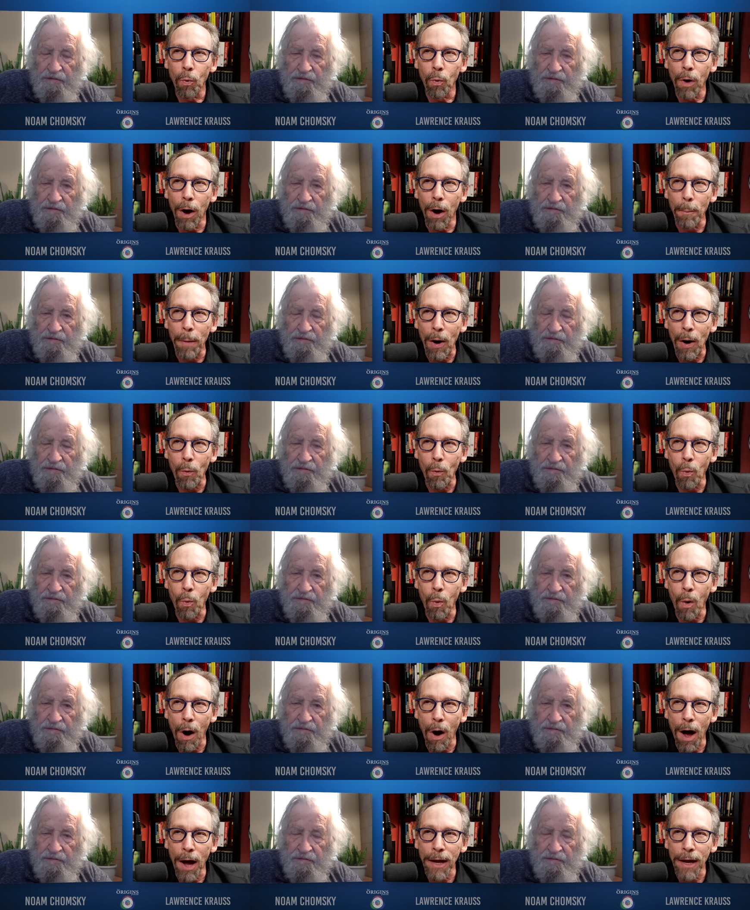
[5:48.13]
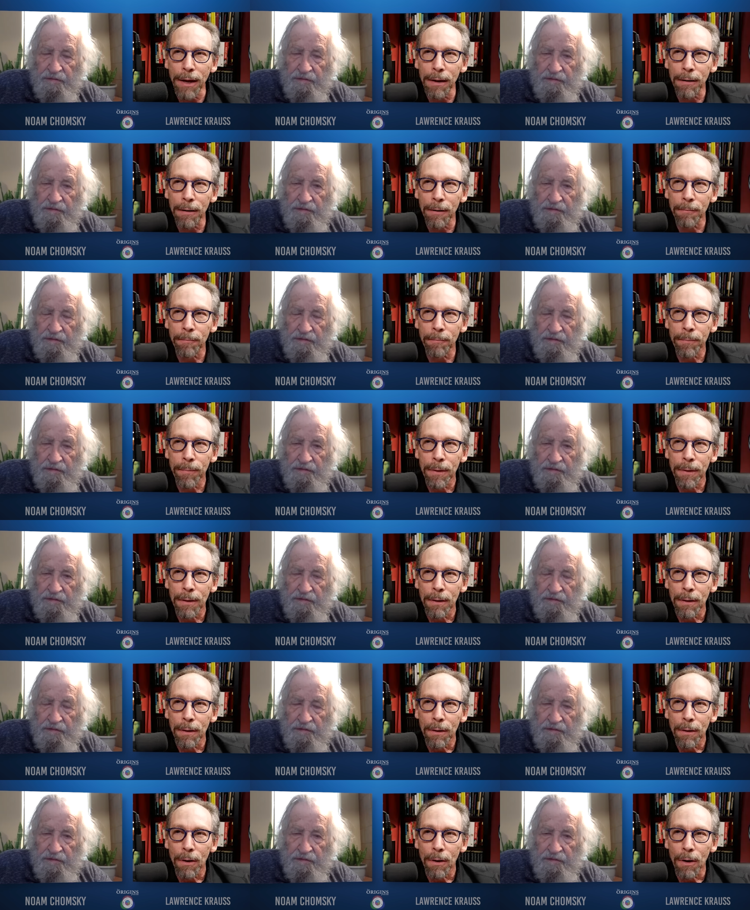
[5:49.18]
Speaker 1: about why
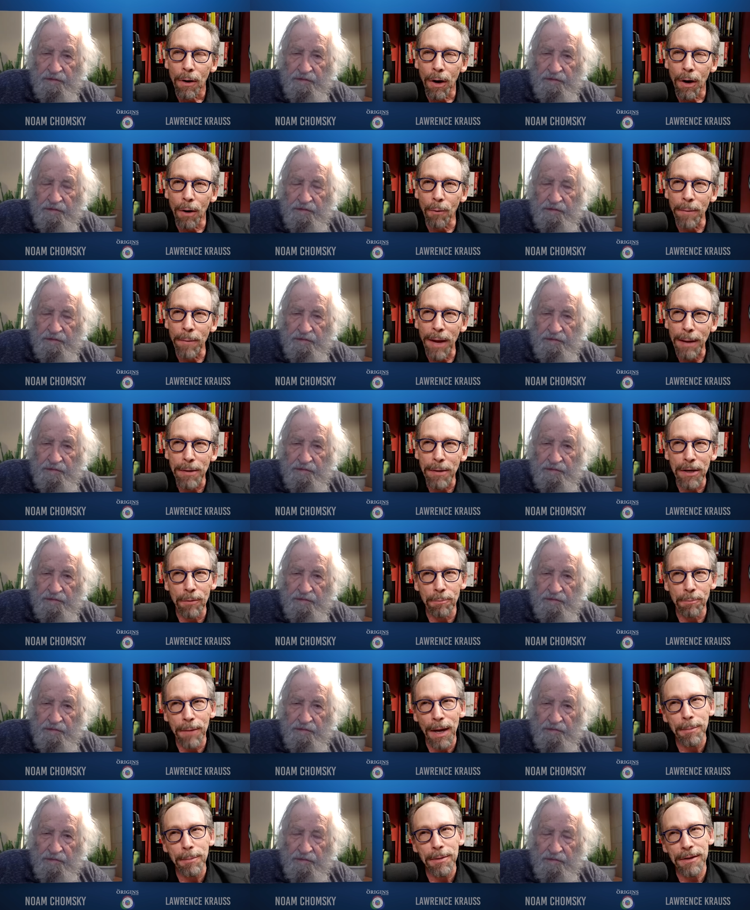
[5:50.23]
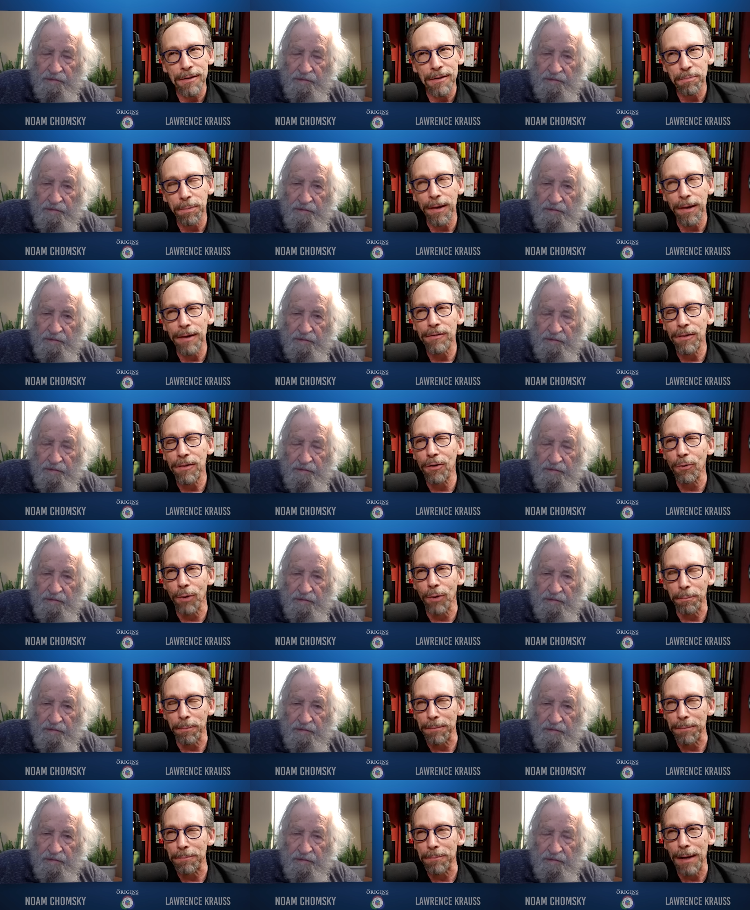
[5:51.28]
uh, maybe maybe this plays into it,
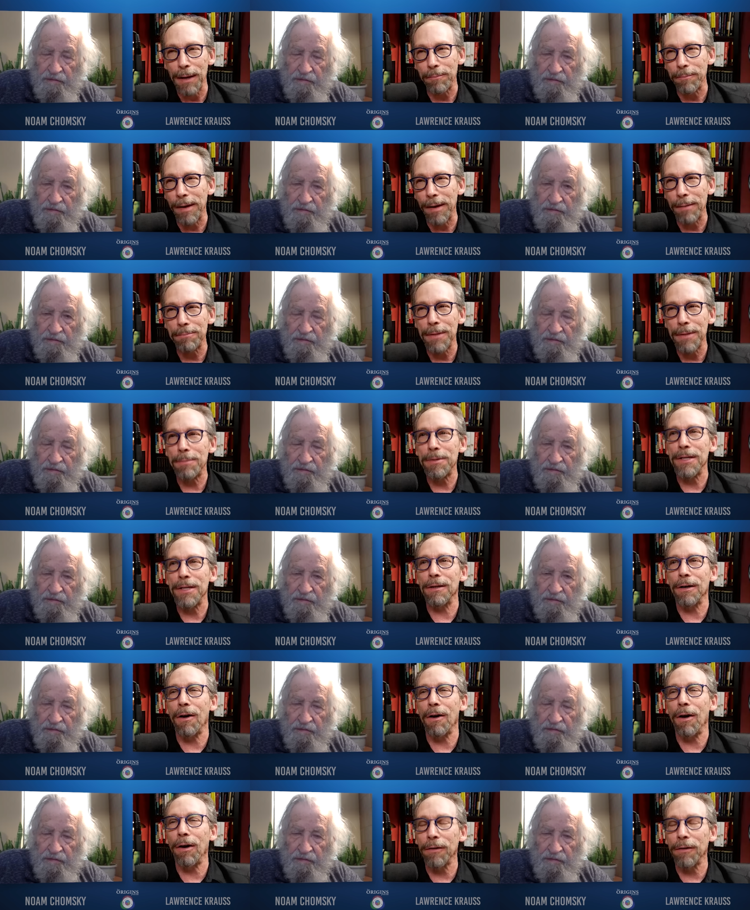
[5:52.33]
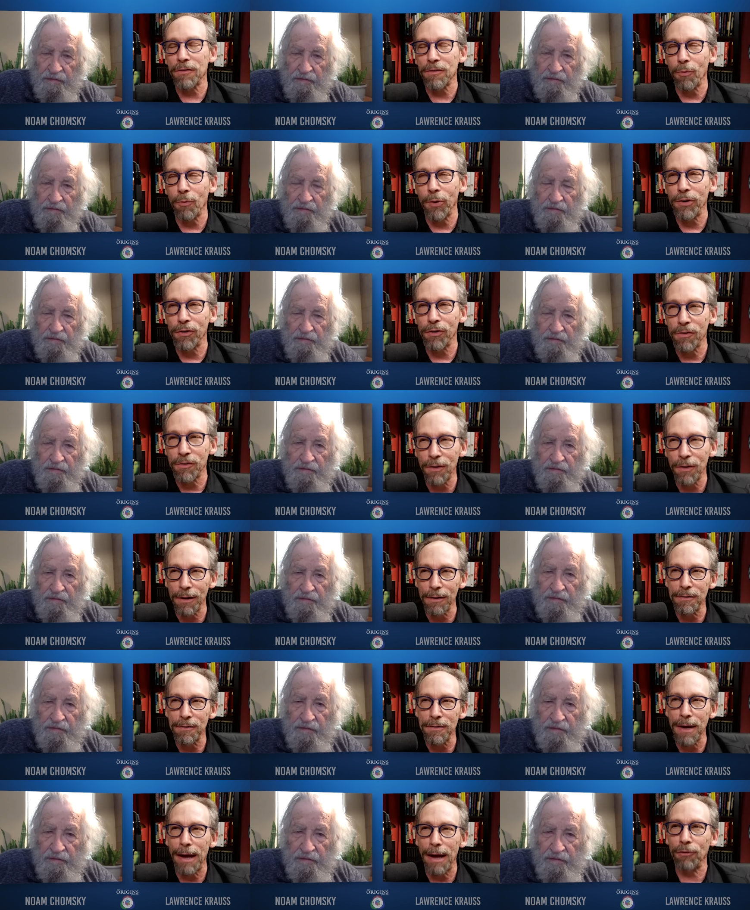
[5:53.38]
but may, may, maybe in the context of what you just said,
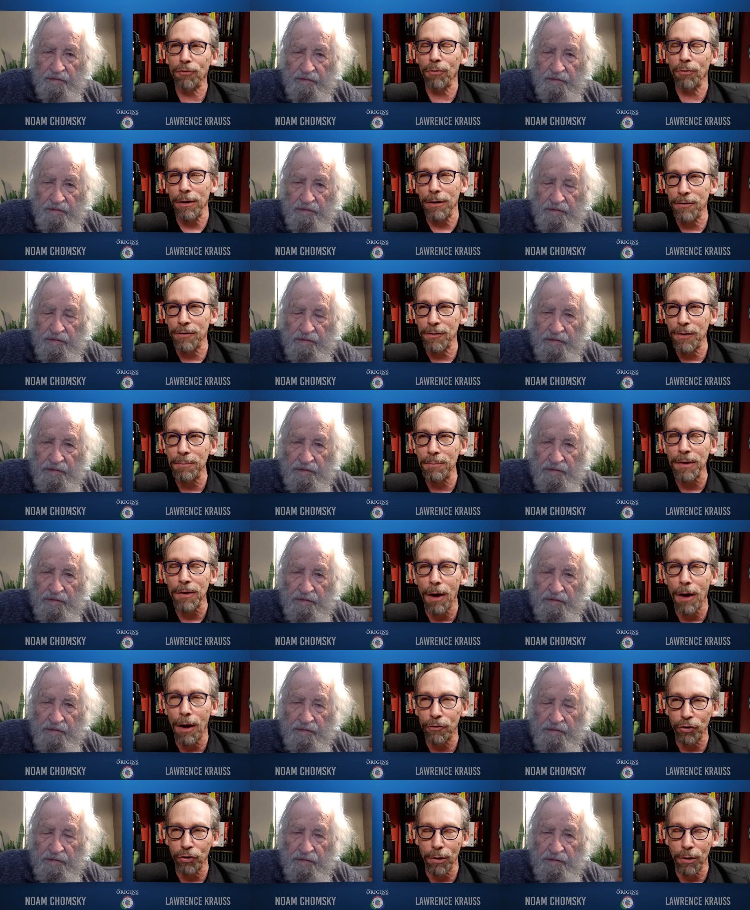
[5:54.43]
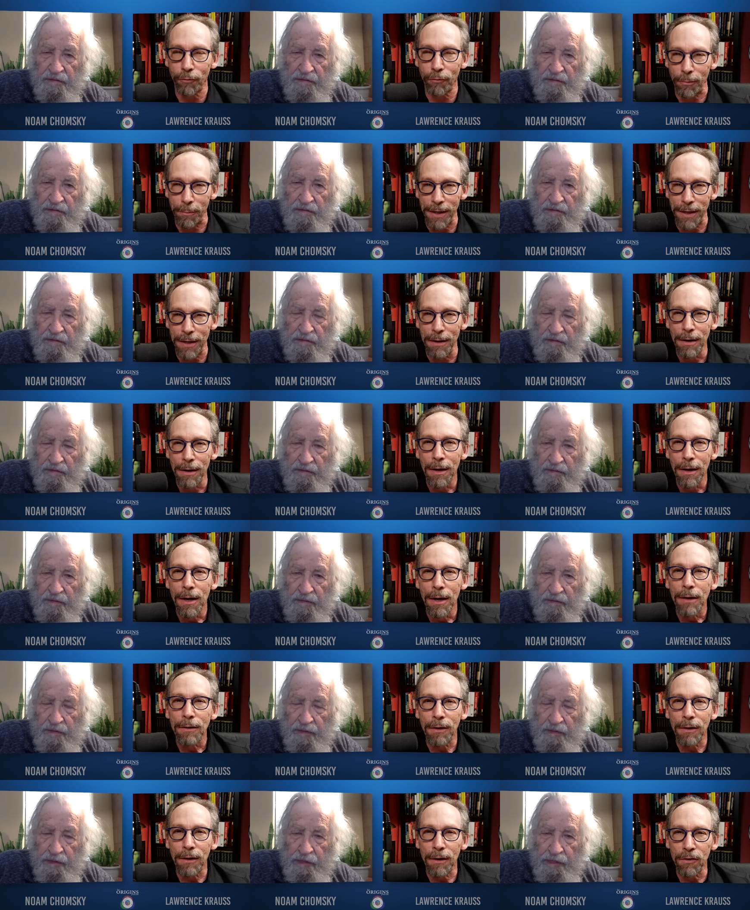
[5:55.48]
it's natural. It seemed illogical for me
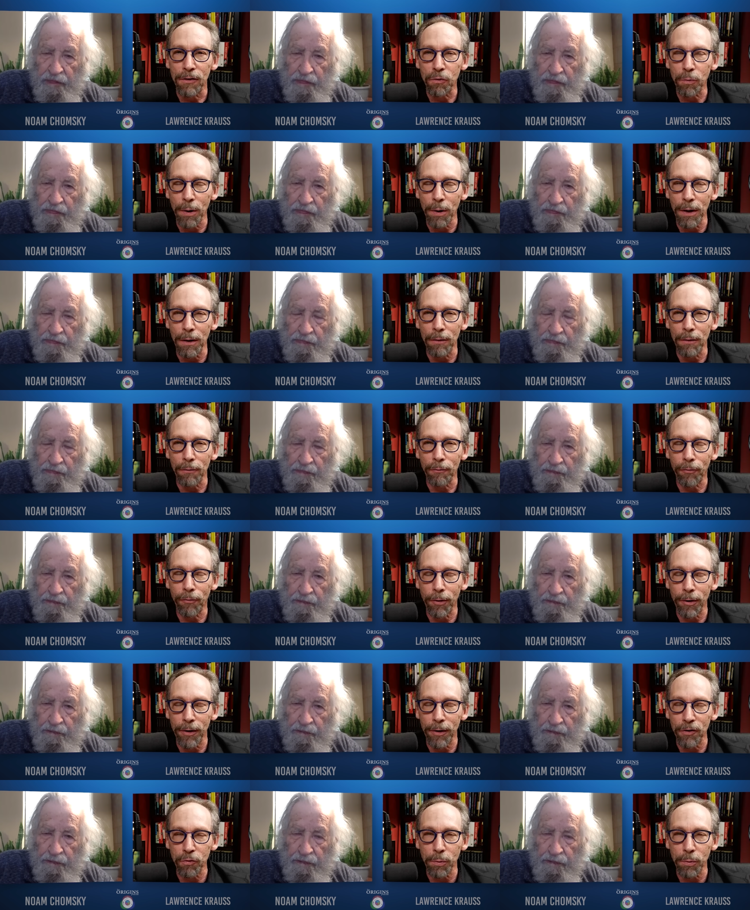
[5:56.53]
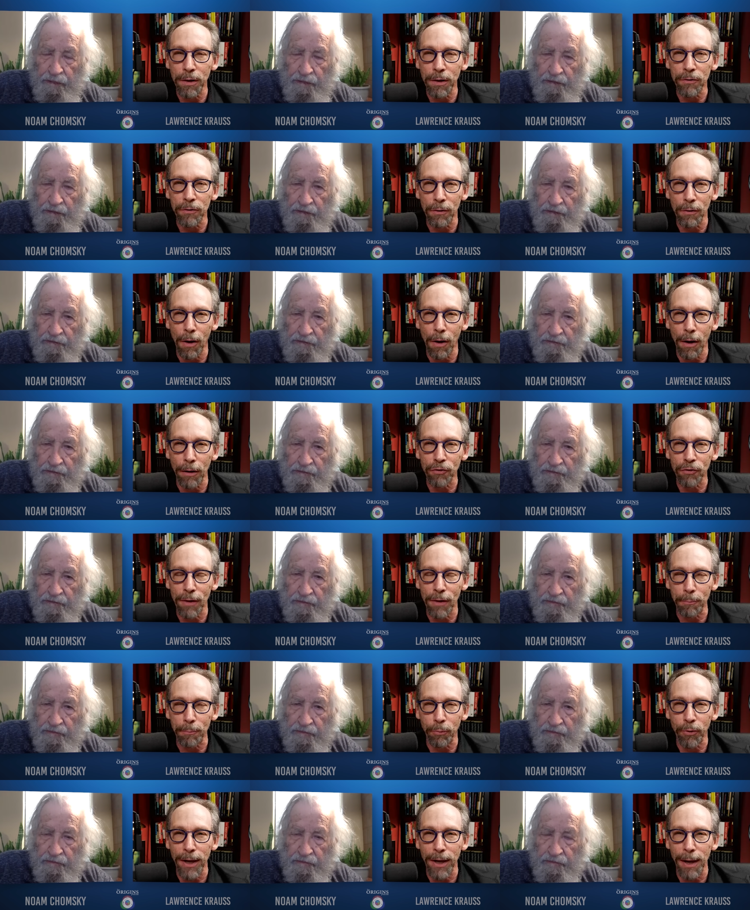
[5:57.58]
to Israel for Israel to launch that
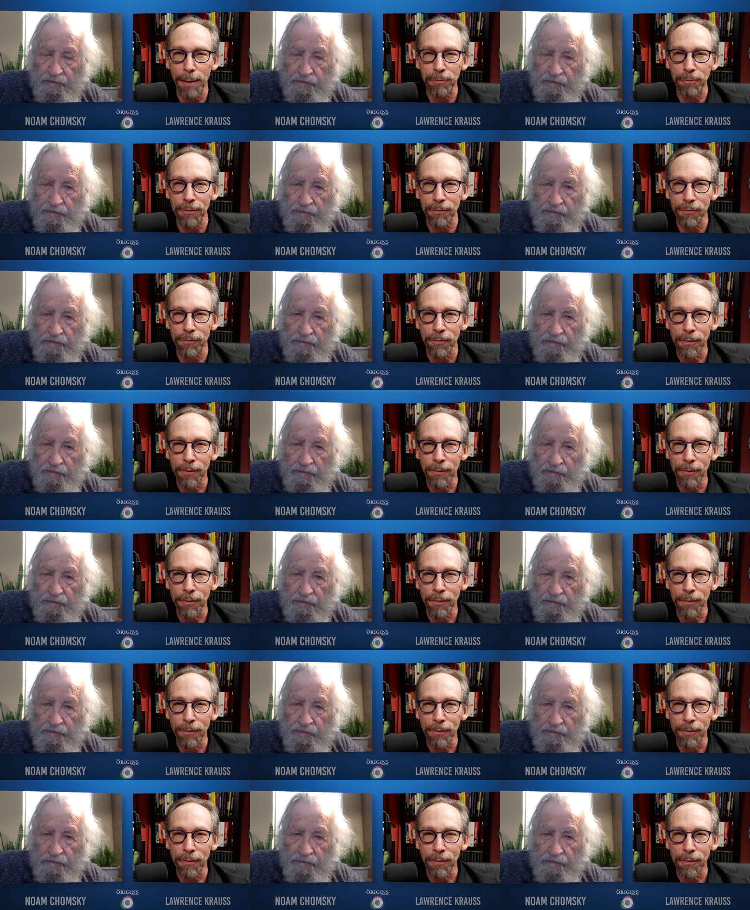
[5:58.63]
preemptive